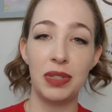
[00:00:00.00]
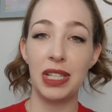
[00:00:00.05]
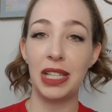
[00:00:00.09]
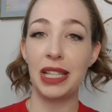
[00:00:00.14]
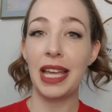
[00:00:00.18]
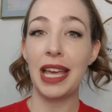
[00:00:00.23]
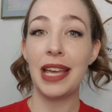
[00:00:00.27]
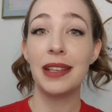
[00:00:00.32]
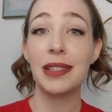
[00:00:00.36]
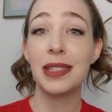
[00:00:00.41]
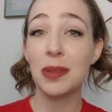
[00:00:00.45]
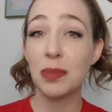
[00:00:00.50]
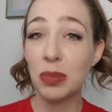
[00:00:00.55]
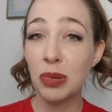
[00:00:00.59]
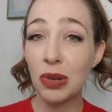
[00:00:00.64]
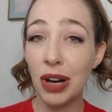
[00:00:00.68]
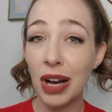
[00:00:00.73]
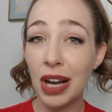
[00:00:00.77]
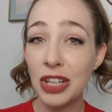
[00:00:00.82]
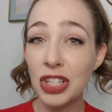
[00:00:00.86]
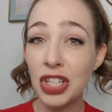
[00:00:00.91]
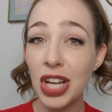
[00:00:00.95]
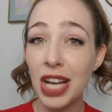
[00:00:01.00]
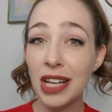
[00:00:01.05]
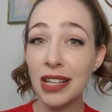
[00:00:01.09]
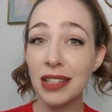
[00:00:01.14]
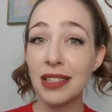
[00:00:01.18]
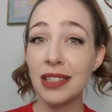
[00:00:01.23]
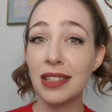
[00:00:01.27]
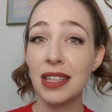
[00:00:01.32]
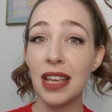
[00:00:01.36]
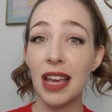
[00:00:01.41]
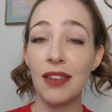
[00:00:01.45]
delaying some
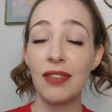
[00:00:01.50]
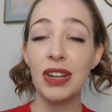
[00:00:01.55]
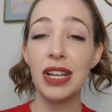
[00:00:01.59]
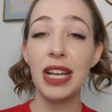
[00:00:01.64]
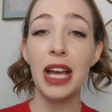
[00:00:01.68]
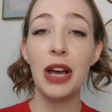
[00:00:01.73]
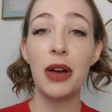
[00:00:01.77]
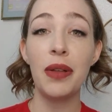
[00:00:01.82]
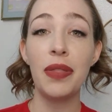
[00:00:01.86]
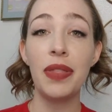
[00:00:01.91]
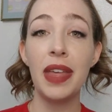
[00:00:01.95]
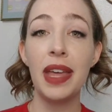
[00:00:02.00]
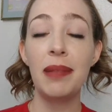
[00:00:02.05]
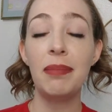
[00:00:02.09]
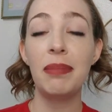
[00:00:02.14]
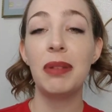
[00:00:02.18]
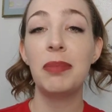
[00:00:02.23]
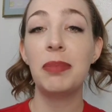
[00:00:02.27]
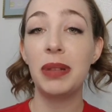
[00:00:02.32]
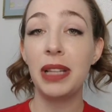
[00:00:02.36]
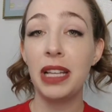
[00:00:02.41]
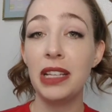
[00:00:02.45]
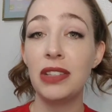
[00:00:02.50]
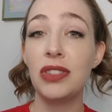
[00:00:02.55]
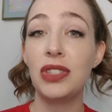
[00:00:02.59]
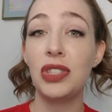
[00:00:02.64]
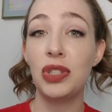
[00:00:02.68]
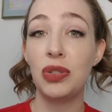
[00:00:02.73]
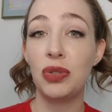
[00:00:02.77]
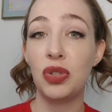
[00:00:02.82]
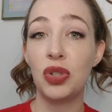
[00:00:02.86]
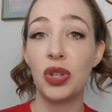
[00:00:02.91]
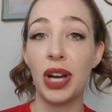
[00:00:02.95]
projects every now and then, but please
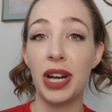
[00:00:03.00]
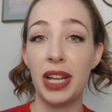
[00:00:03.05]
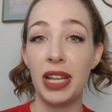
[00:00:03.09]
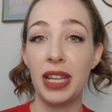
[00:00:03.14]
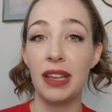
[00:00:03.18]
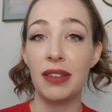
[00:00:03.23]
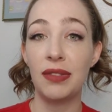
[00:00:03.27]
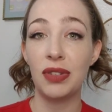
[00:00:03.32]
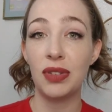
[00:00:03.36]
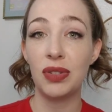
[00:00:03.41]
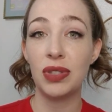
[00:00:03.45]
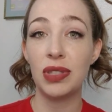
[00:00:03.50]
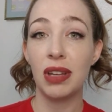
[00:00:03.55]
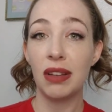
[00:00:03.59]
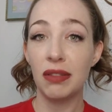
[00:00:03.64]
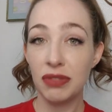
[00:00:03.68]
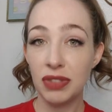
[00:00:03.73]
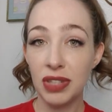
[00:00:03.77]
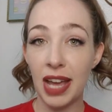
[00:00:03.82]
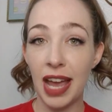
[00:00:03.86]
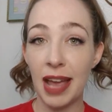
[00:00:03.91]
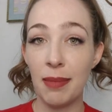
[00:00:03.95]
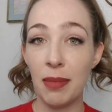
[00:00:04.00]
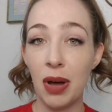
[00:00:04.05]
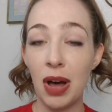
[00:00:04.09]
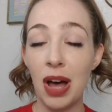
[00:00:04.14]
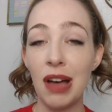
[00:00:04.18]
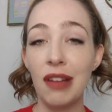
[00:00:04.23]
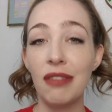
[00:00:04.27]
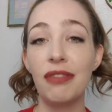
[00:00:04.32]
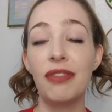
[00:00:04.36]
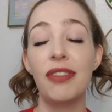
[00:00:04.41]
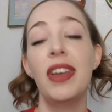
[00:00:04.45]
do try to give yourself time
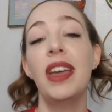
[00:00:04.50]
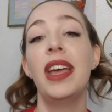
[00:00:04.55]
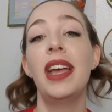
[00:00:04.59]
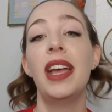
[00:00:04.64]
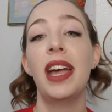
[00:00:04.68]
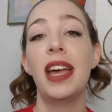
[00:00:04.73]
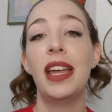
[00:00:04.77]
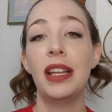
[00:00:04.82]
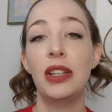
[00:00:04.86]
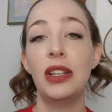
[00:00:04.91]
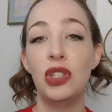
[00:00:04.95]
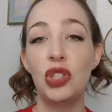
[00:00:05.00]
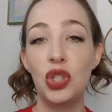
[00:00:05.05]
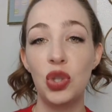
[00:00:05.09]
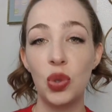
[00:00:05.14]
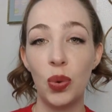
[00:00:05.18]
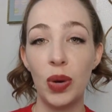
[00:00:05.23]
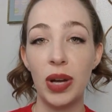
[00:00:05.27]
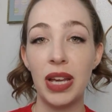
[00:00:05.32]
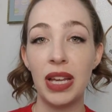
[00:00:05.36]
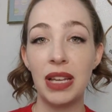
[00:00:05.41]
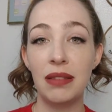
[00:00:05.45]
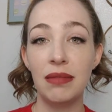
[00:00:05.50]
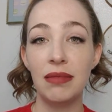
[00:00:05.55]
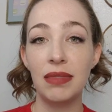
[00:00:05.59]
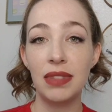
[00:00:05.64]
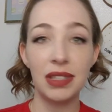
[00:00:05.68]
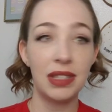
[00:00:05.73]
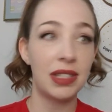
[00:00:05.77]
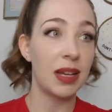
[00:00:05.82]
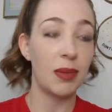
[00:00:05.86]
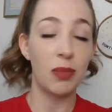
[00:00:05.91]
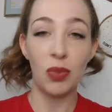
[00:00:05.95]
off and enjoy
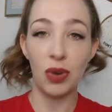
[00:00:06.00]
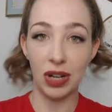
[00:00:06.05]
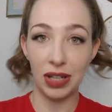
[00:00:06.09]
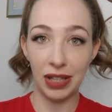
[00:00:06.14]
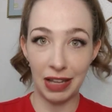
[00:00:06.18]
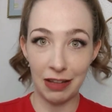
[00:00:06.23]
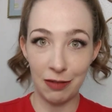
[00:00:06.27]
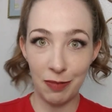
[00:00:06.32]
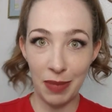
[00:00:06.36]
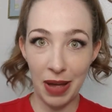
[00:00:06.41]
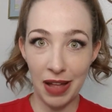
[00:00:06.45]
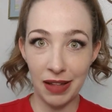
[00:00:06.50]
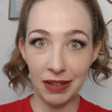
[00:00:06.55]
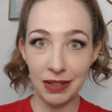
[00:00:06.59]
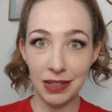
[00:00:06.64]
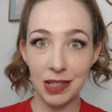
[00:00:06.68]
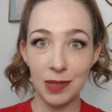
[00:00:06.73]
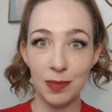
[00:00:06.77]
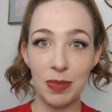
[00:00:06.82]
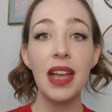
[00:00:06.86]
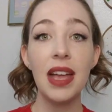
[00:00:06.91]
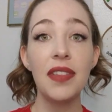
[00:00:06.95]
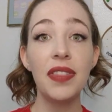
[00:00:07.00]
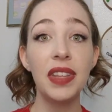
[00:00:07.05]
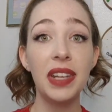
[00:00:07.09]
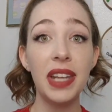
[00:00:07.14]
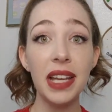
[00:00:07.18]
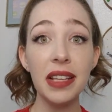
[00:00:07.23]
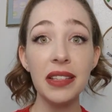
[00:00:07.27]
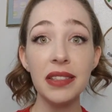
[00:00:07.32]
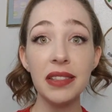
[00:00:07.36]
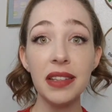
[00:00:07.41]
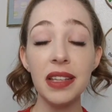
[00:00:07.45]
some work-life balance. The
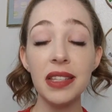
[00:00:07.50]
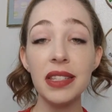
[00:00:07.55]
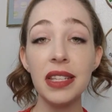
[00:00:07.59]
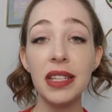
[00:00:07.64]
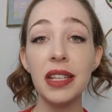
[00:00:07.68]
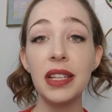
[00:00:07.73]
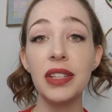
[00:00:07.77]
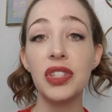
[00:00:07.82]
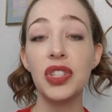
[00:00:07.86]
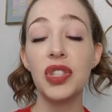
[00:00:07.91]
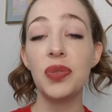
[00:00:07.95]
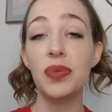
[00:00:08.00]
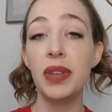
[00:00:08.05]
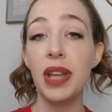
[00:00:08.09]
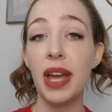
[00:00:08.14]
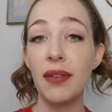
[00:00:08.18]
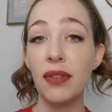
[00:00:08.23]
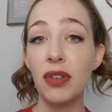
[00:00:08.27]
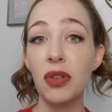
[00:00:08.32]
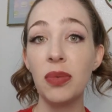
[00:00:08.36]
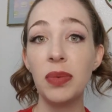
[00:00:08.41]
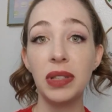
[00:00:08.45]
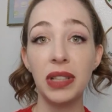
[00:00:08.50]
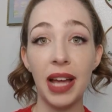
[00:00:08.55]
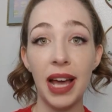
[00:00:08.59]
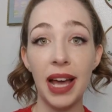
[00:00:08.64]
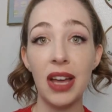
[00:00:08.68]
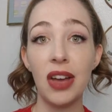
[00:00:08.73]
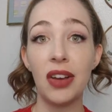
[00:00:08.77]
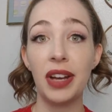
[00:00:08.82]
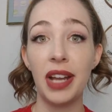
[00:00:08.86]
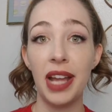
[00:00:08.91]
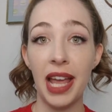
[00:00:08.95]
next lesson is to never
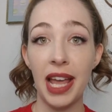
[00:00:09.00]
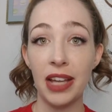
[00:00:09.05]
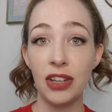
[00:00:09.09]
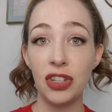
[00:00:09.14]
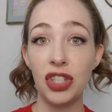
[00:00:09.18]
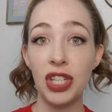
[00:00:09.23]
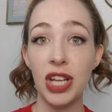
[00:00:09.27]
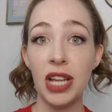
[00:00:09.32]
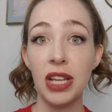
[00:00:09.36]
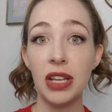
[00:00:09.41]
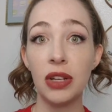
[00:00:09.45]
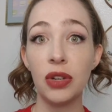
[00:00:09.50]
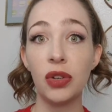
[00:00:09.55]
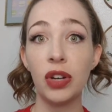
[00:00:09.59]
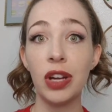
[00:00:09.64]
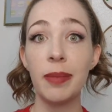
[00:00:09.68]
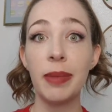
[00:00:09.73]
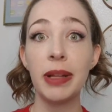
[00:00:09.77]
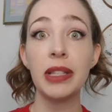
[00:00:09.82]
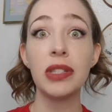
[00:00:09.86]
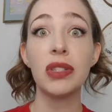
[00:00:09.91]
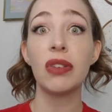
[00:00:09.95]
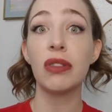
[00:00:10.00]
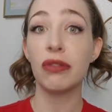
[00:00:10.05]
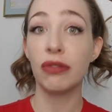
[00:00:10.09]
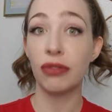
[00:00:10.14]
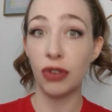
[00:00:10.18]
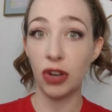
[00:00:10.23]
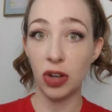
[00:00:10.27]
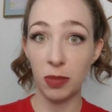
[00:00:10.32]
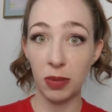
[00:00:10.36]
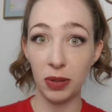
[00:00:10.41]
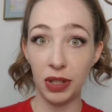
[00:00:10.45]
rely on handshake agreements or
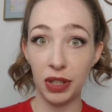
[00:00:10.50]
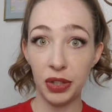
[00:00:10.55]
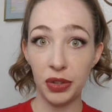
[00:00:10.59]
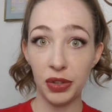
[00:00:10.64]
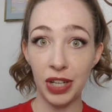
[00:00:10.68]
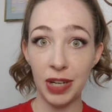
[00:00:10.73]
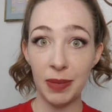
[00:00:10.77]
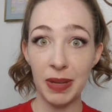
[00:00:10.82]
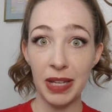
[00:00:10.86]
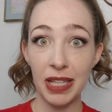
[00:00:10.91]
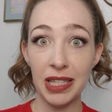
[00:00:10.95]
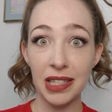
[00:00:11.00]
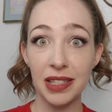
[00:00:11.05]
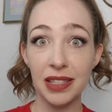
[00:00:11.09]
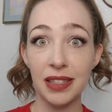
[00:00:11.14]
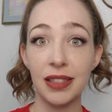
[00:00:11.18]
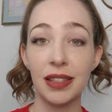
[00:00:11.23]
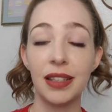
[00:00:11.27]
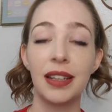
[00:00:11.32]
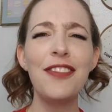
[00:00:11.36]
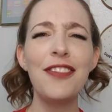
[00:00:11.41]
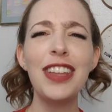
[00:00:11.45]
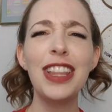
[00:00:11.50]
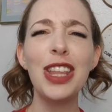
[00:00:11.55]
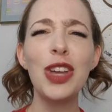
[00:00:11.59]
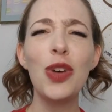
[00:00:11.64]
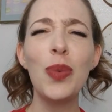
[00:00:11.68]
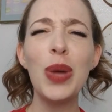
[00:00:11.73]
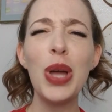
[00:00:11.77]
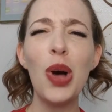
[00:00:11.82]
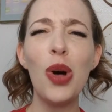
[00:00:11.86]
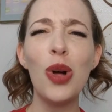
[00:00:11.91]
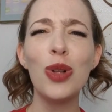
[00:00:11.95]
verbal agreements. I feel
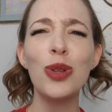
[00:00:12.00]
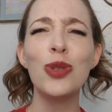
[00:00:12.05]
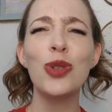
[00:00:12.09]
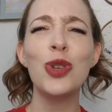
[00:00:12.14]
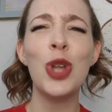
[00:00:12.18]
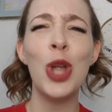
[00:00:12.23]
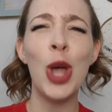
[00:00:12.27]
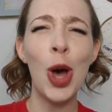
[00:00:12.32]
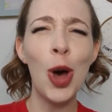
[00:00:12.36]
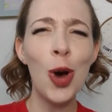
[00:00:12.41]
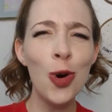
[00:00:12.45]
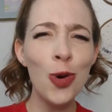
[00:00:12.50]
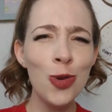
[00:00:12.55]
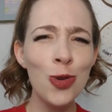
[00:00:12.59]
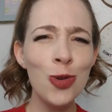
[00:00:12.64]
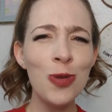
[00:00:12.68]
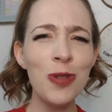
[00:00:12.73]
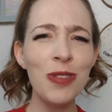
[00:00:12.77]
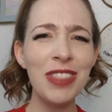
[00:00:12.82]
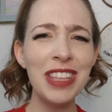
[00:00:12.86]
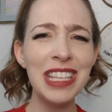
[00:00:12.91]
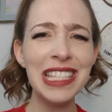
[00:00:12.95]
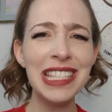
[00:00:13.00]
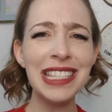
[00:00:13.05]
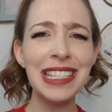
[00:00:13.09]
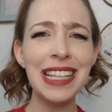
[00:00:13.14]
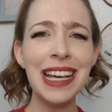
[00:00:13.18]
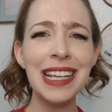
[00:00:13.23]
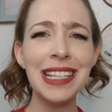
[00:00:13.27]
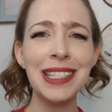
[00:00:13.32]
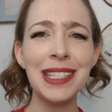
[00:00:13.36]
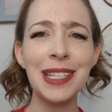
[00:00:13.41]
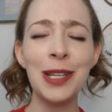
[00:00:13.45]
like we all know this
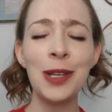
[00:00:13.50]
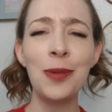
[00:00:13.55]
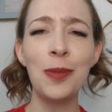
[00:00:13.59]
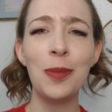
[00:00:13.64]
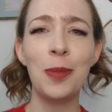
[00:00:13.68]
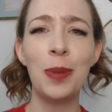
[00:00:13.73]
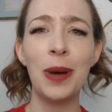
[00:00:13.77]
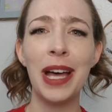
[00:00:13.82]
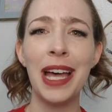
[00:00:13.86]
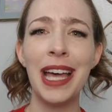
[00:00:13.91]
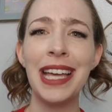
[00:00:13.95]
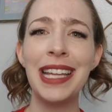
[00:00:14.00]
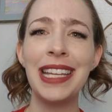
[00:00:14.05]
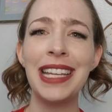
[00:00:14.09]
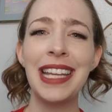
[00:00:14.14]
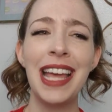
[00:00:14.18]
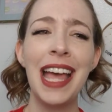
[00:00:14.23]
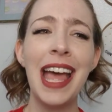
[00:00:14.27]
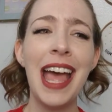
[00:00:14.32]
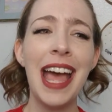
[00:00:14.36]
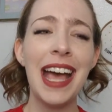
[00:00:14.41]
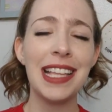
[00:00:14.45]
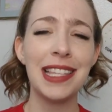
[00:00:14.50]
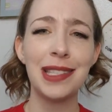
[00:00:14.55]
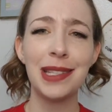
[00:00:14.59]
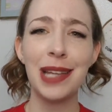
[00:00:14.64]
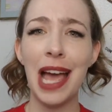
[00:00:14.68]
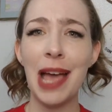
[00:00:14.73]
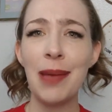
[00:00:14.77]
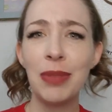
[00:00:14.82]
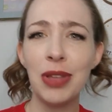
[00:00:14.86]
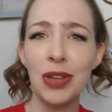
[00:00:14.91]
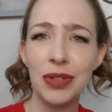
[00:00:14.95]
lesson, but as
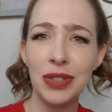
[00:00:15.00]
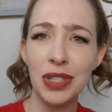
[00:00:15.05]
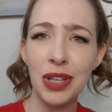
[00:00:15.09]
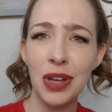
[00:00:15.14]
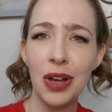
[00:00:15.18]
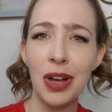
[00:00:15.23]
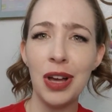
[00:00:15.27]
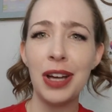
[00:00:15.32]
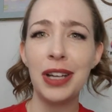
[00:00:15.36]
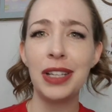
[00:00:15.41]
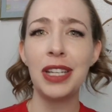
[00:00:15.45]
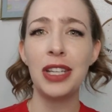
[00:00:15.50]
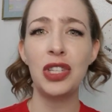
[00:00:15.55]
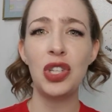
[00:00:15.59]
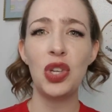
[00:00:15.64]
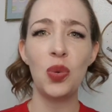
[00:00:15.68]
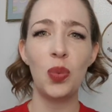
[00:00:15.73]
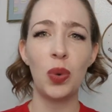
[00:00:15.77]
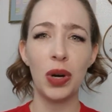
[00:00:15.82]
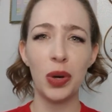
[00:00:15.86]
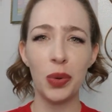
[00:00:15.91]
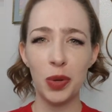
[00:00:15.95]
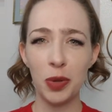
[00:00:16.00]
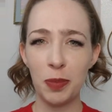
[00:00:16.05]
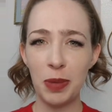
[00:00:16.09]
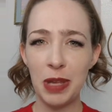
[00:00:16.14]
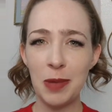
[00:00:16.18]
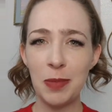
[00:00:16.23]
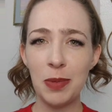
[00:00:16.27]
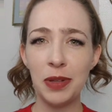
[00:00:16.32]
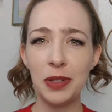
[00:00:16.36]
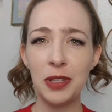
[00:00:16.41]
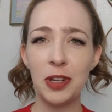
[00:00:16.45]
time goes on and you work with
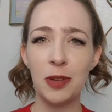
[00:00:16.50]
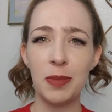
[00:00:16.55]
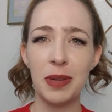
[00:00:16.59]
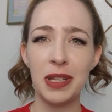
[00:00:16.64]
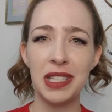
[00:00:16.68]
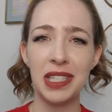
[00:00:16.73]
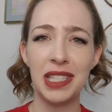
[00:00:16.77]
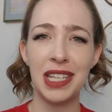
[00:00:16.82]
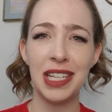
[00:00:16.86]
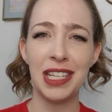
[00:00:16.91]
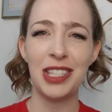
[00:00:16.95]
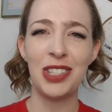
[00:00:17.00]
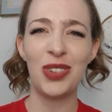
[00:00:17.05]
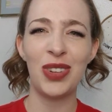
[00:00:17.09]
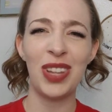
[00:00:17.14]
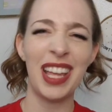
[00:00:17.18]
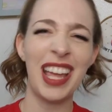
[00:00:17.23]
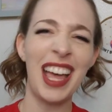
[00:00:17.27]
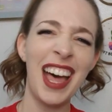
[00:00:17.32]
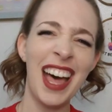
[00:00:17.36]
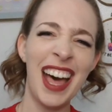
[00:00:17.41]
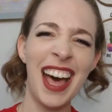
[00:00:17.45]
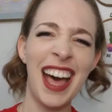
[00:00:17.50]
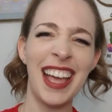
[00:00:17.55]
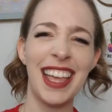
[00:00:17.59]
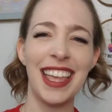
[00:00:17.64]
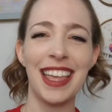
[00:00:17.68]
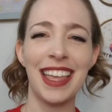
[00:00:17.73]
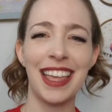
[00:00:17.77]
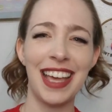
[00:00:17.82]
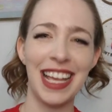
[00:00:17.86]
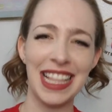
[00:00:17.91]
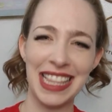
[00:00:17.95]
people in your business, you're like, I
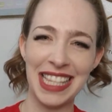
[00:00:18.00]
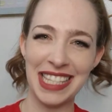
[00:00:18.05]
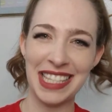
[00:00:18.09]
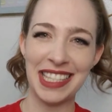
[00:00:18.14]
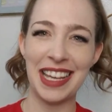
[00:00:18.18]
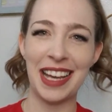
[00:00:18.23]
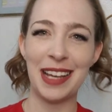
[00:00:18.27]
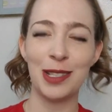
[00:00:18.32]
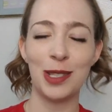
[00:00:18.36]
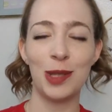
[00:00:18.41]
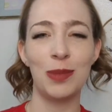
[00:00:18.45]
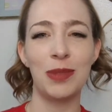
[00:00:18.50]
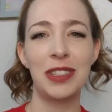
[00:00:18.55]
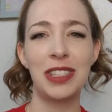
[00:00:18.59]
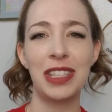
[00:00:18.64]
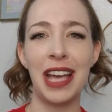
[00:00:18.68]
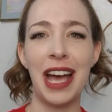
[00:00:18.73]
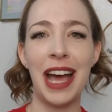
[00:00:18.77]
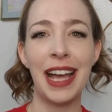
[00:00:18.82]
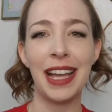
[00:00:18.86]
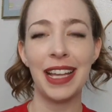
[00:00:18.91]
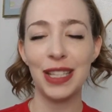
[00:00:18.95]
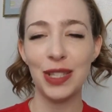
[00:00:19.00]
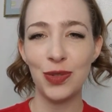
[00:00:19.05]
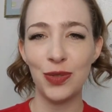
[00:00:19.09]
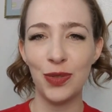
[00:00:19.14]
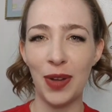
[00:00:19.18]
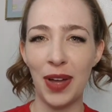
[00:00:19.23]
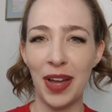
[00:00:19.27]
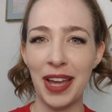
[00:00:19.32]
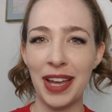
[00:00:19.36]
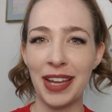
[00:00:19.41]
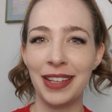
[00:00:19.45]
can cut this guy some slack, it's
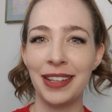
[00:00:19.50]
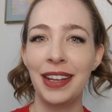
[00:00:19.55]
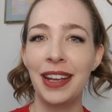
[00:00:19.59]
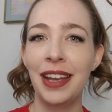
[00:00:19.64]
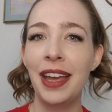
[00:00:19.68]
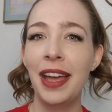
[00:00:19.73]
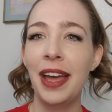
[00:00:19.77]
fine.